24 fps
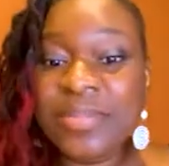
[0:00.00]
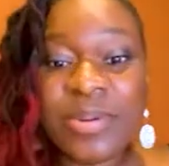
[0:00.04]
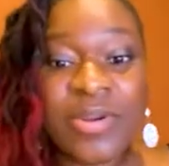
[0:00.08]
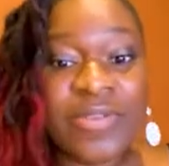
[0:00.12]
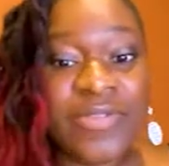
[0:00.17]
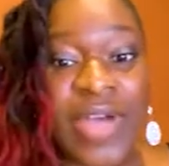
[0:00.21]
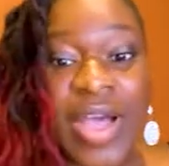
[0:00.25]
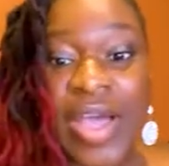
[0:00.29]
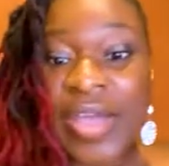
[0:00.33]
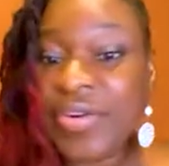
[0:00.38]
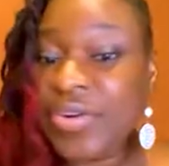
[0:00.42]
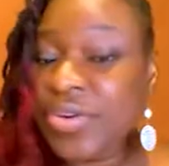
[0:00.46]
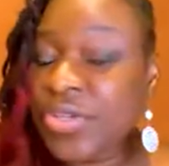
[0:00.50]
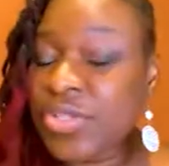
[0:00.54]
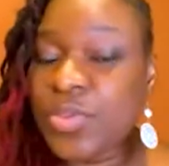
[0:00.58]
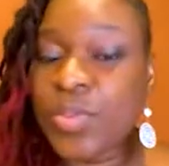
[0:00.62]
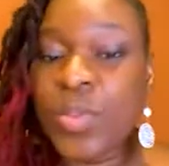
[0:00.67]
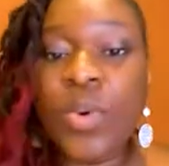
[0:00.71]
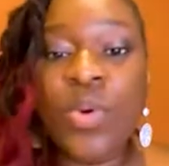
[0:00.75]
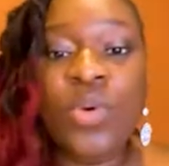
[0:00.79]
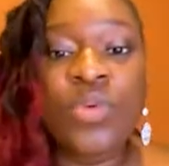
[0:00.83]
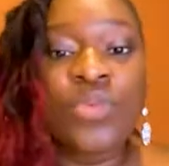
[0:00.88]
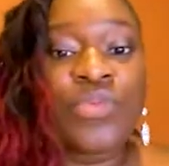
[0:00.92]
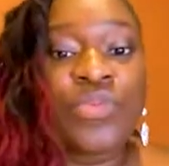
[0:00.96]
providers
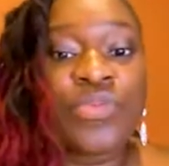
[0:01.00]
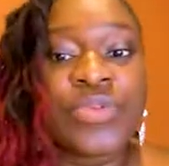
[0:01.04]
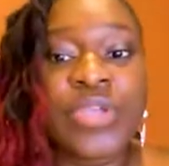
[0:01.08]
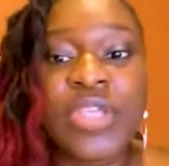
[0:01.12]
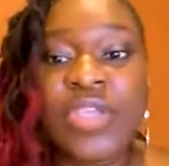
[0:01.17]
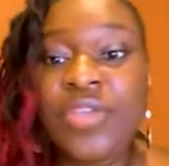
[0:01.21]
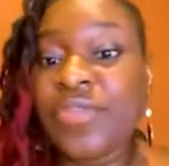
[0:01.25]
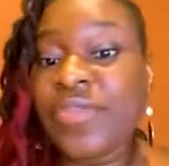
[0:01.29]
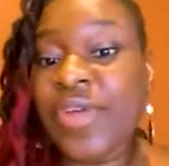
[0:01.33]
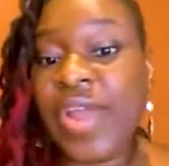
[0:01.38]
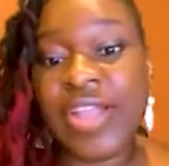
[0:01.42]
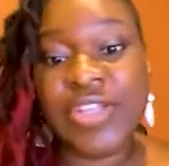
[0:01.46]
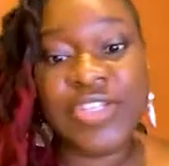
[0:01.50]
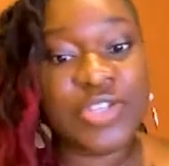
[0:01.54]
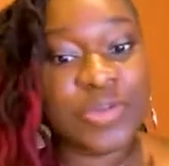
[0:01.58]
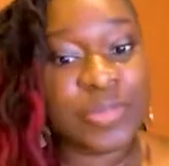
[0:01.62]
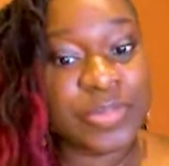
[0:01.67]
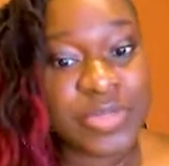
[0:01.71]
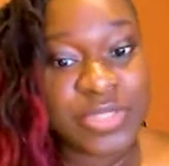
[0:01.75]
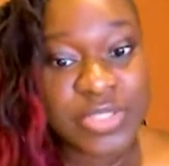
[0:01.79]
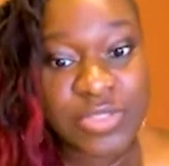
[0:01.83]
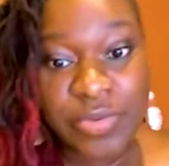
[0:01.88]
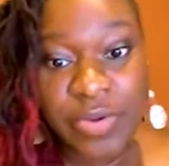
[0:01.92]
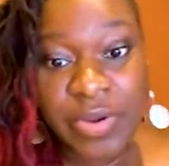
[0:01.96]
won't rewrite your
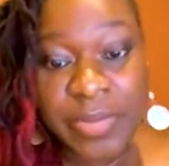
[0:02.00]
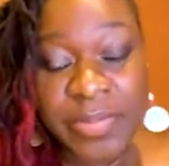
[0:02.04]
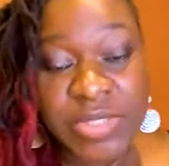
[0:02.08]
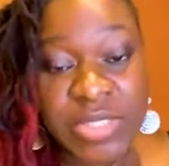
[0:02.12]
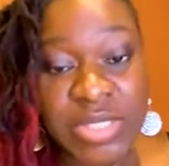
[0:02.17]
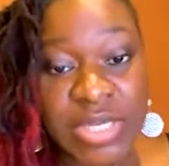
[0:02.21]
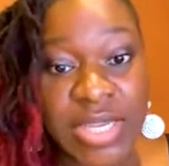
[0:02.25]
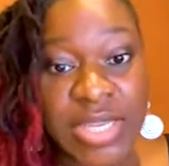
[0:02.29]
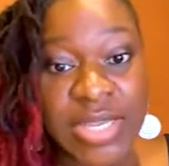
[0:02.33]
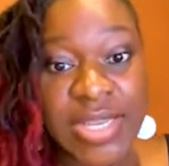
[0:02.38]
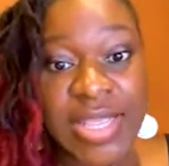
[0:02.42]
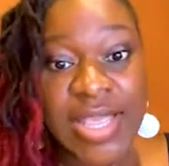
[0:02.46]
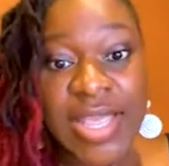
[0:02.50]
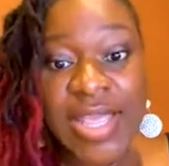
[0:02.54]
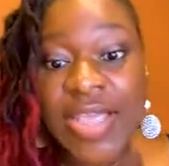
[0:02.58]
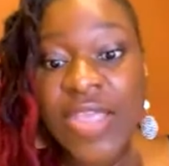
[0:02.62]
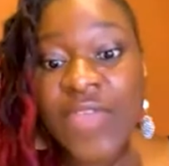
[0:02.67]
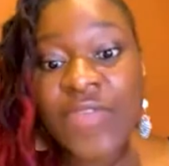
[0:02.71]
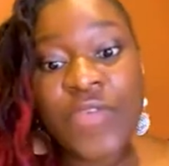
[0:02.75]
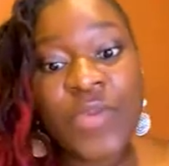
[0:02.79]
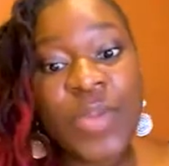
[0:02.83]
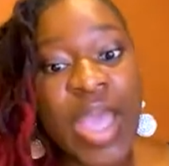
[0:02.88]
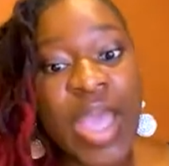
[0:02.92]
prescription if you